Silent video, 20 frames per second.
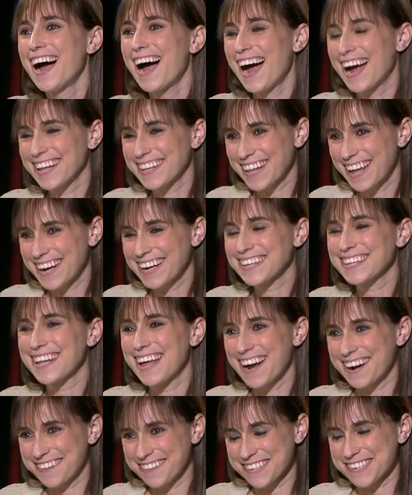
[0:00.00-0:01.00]
I like a
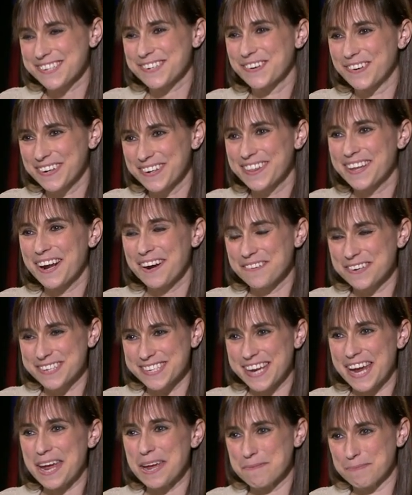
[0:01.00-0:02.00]
lot of the score that I
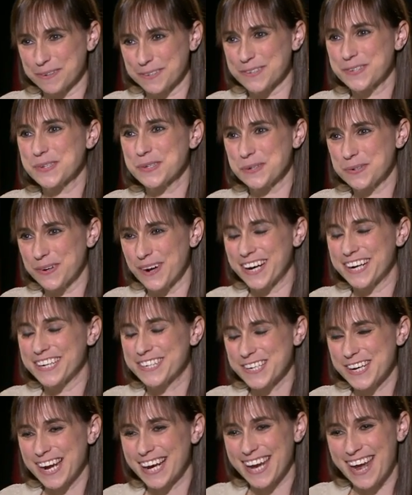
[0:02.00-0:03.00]
was able to
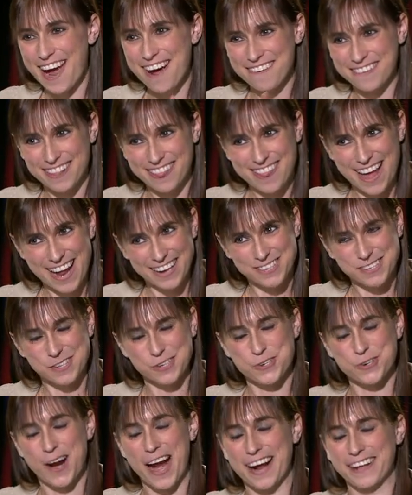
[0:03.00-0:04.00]
check out. That's
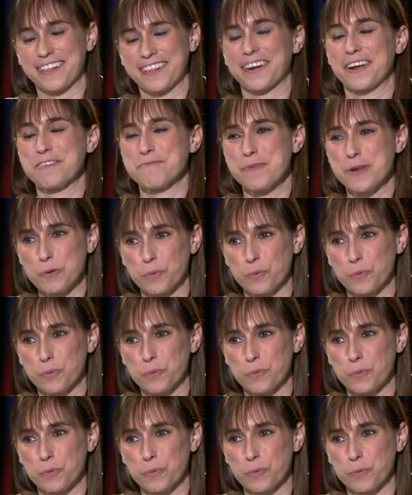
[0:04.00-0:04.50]
the track that I've been